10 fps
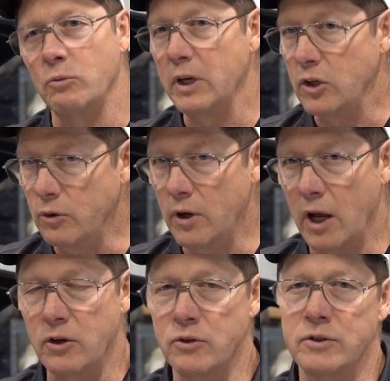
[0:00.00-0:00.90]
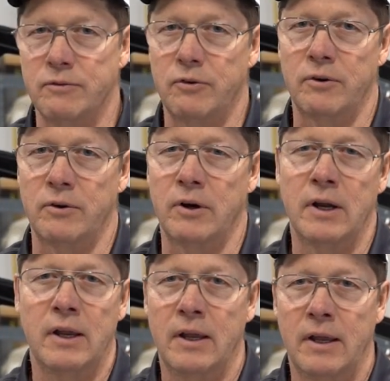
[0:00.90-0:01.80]
We do not use it for
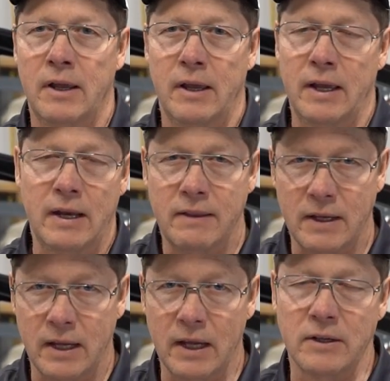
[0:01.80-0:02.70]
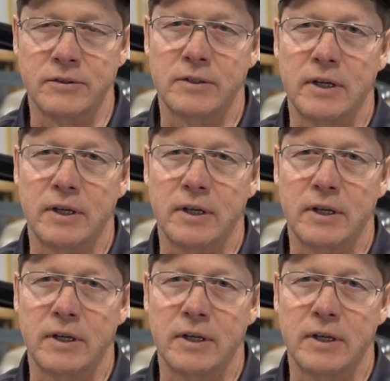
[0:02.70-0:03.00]
anything else.